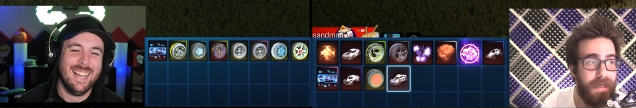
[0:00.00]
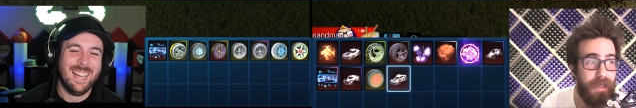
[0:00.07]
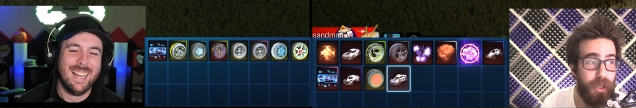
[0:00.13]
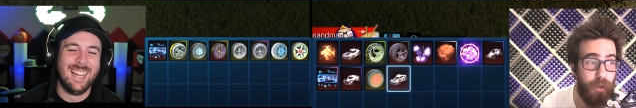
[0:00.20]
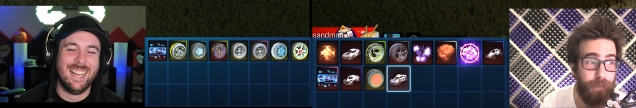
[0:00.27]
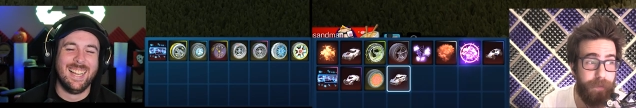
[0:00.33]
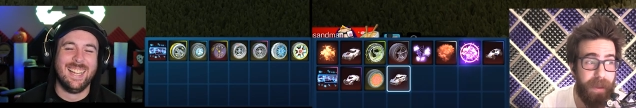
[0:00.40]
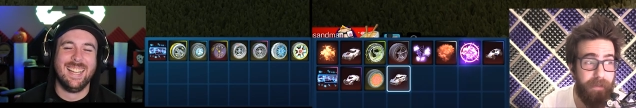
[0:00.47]
Speaker 1: You've
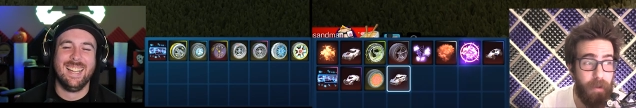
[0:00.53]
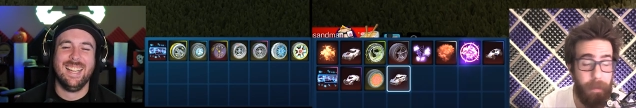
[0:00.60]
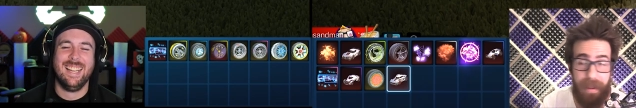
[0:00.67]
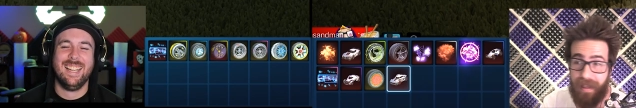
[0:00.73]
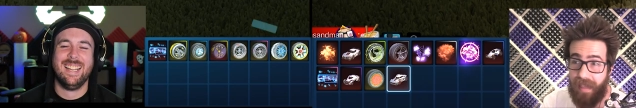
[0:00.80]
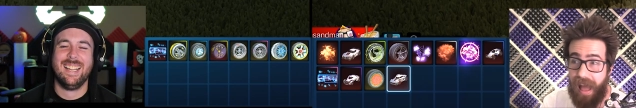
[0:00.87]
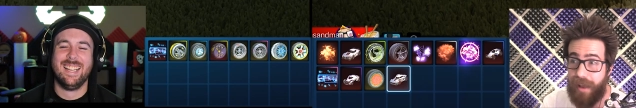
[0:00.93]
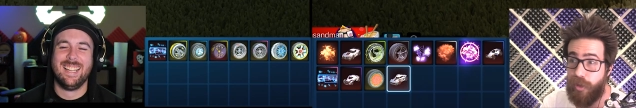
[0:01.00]
given me a
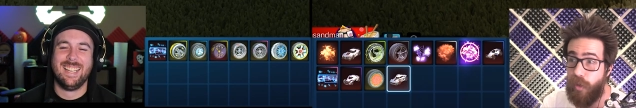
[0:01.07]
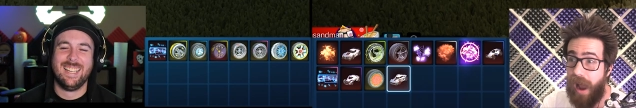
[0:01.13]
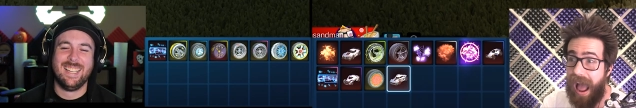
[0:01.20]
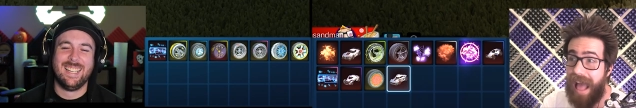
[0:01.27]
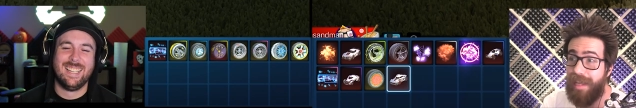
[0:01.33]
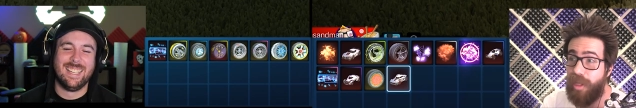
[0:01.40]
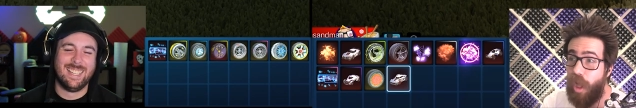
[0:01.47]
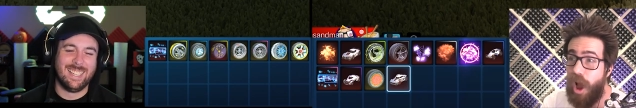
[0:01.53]
lot, dude. I
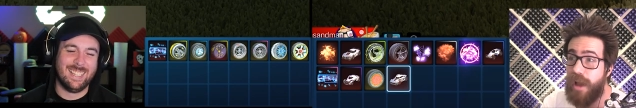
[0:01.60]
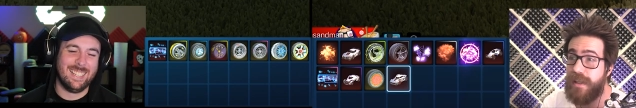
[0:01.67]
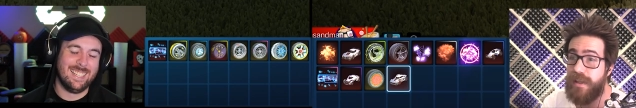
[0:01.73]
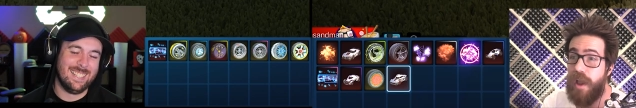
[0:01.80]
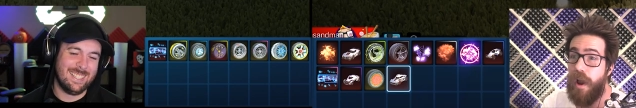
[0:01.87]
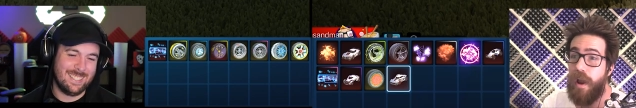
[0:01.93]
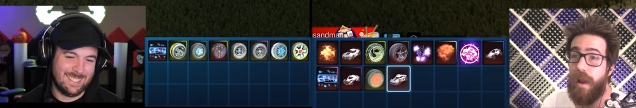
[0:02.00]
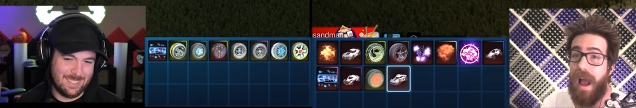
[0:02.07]
lost
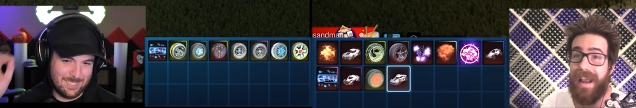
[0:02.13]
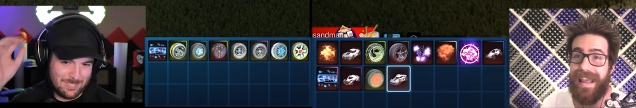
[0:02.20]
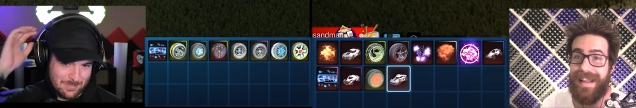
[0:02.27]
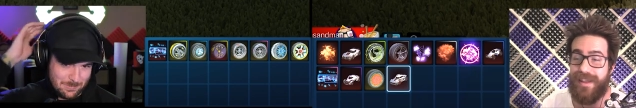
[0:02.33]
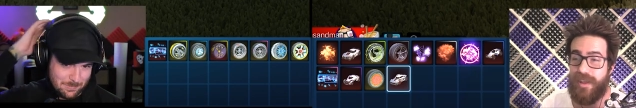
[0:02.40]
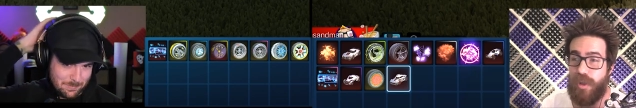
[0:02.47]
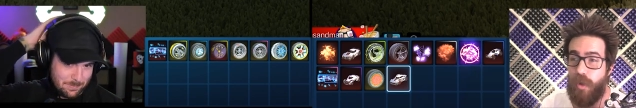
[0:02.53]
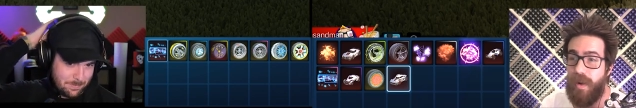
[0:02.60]
against
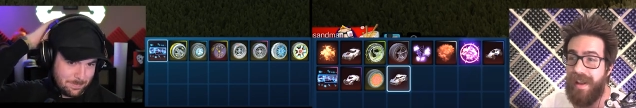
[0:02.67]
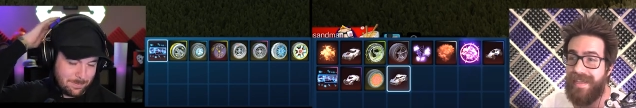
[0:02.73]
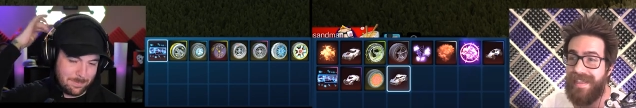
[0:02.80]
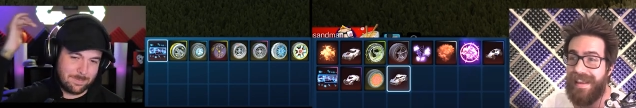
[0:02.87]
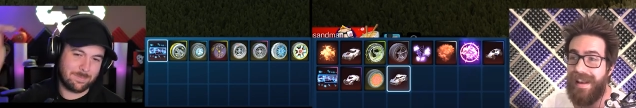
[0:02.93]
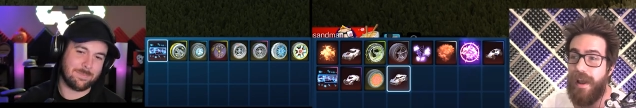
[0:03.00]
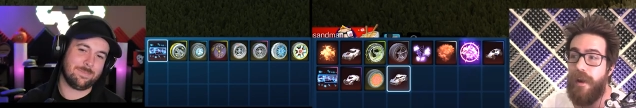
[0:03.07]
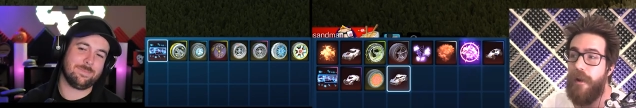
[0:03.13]
you and
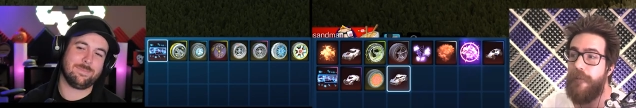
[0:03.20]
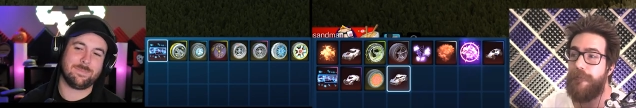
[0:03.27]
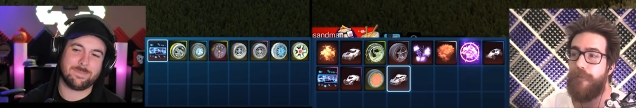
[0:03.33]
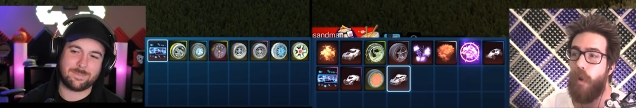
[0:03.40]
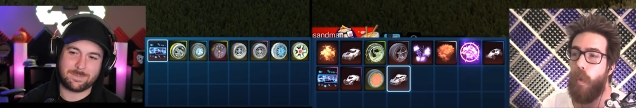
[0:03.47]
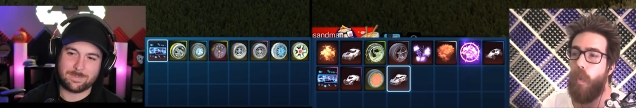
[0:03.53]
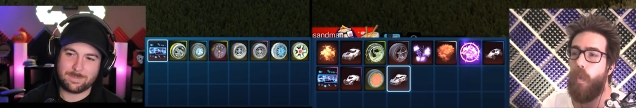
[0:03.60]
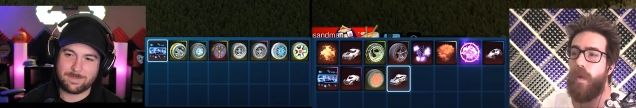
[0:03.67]
Athena for
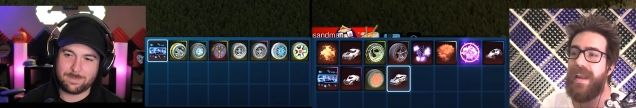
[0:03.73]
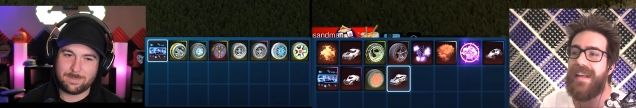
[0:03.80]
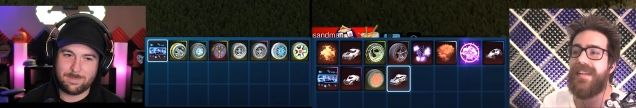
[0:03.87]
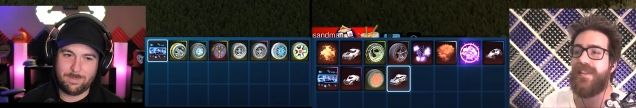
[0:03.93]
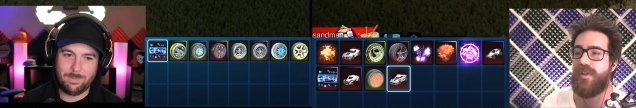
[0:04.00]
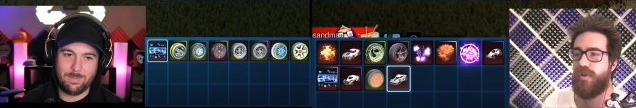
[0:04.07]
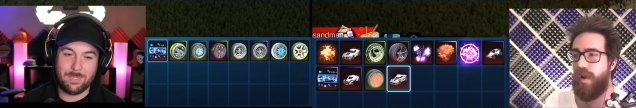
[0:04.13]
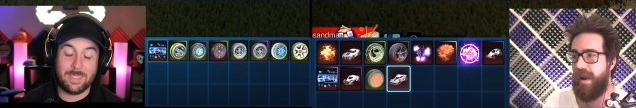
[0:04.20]
weeks
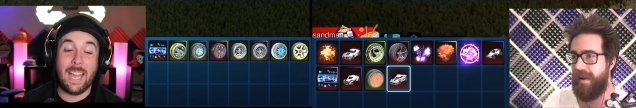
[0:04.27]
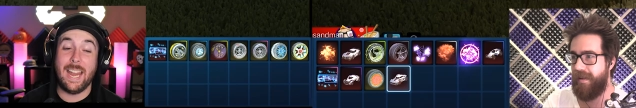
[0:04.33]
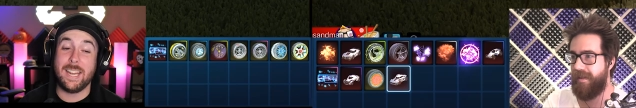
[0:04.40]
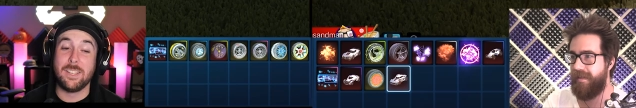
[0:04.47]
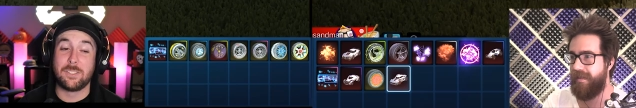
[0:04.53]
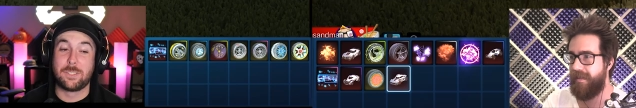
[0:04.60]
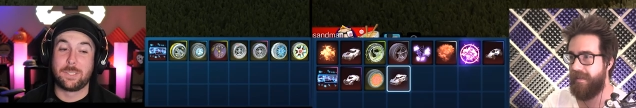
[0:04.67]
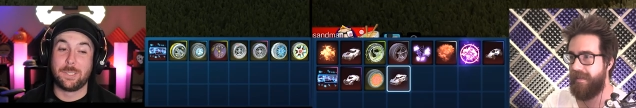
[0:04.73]
straight. That
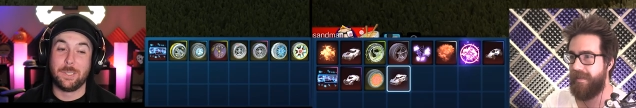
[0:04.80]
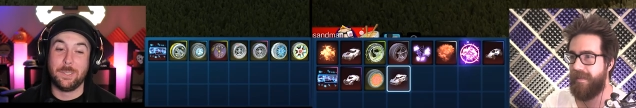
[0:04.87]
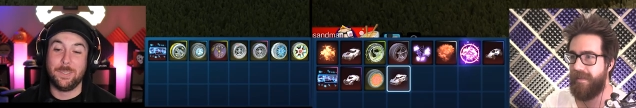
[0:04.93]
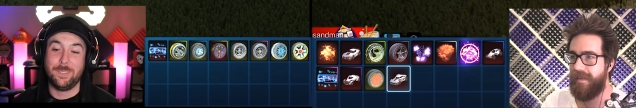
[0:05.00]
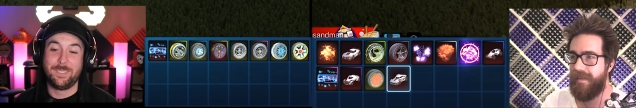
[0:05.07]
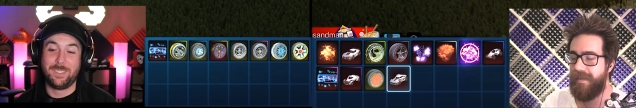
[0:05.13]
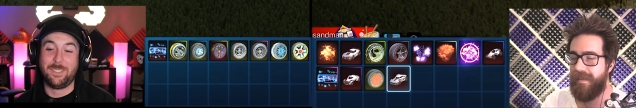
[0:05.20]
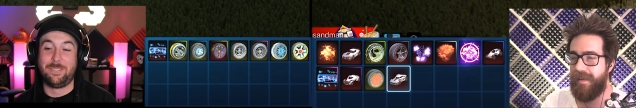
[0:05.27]
Speaker 2: is
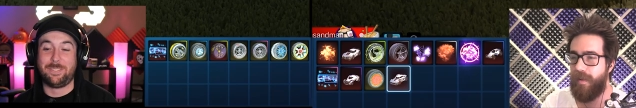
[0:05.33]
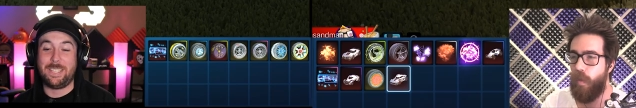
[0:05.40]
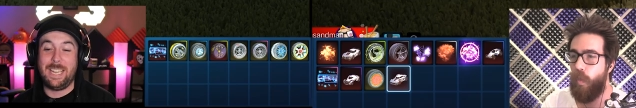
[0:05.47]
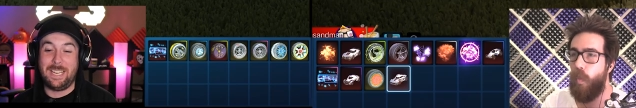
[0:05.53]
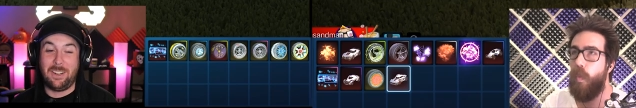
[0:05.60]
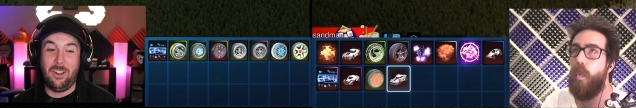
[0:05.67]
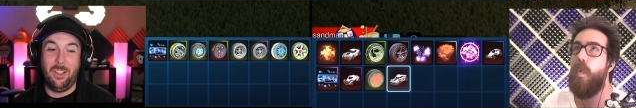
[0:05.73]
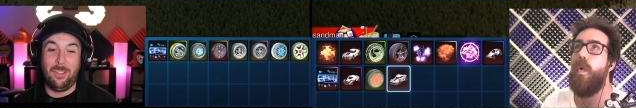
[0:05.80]
true. You've
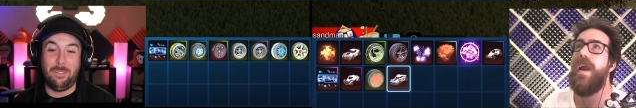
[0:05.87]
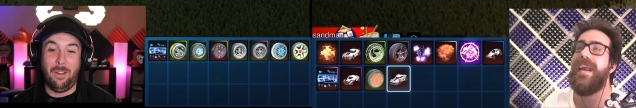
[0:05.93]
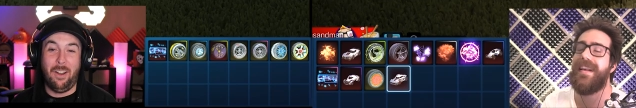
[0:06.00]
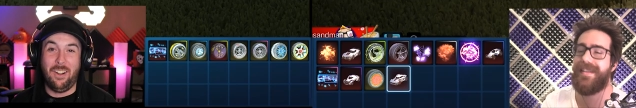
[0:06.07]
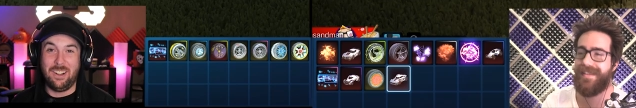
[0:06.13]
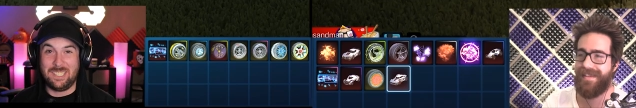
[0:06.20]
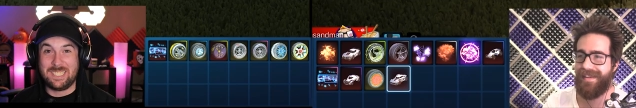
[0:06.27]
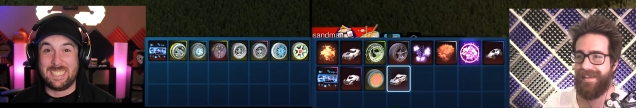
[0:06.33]
taken weeks. all of
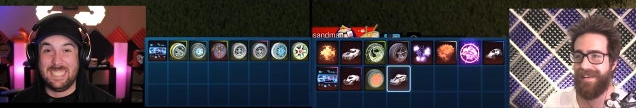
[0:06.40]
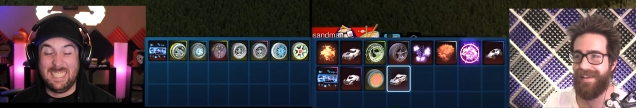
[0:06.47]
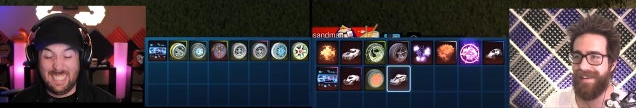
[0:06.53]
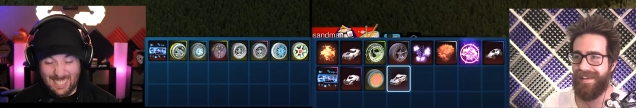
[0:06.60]
ours.